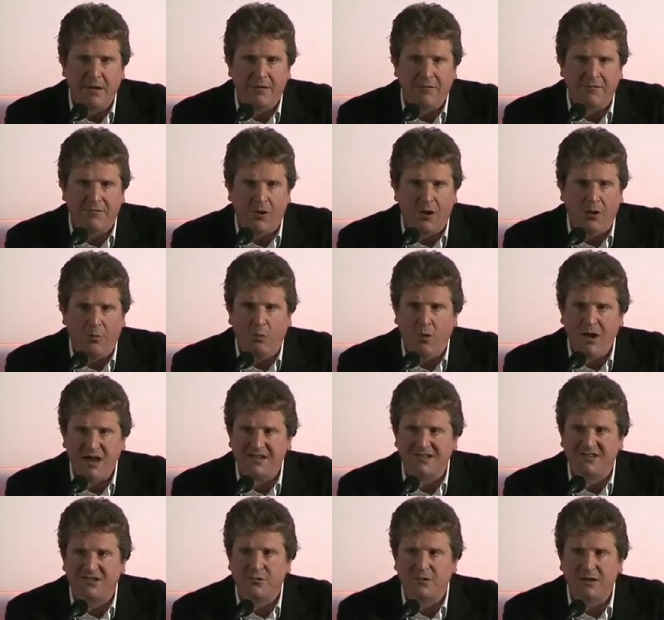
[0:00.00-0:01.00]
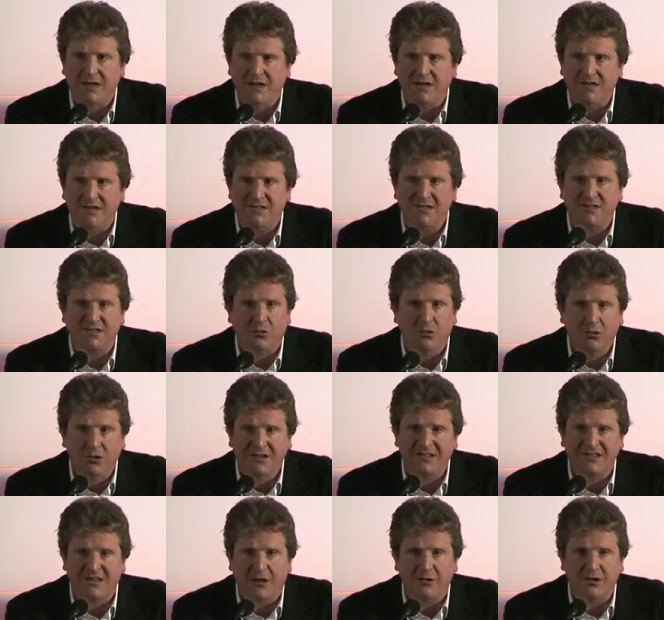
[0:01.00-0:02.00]
from west to east is
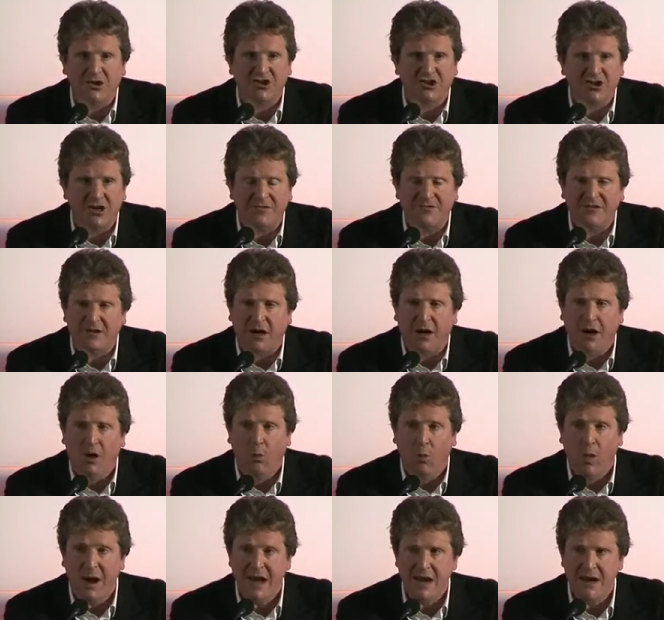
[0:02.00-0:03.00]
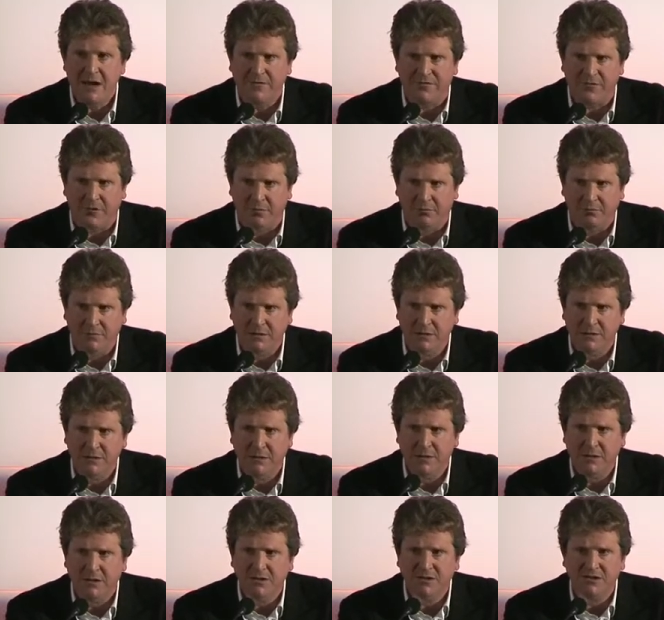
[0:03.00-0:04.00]
also a shift away from
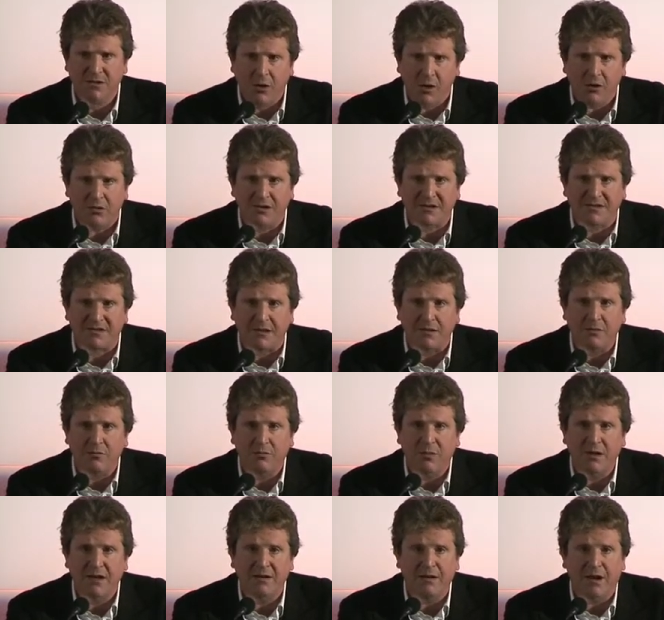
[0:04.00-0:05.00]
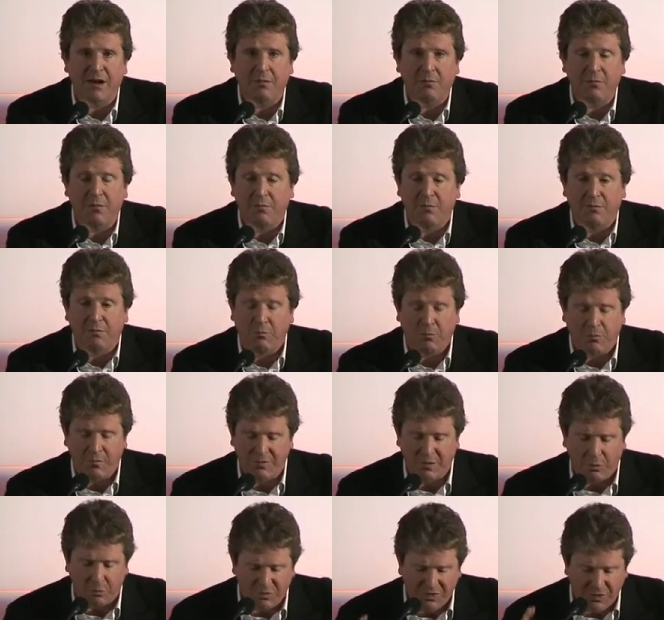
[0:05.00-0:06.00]
democracy.
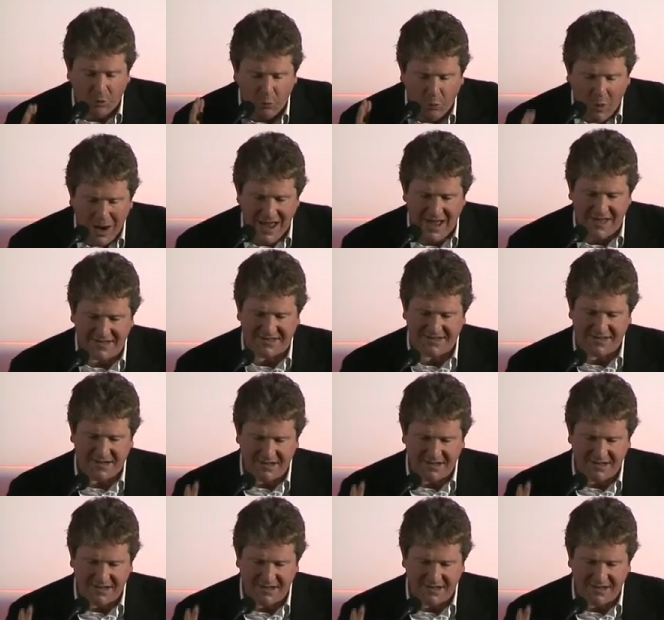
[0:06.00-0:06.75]
The West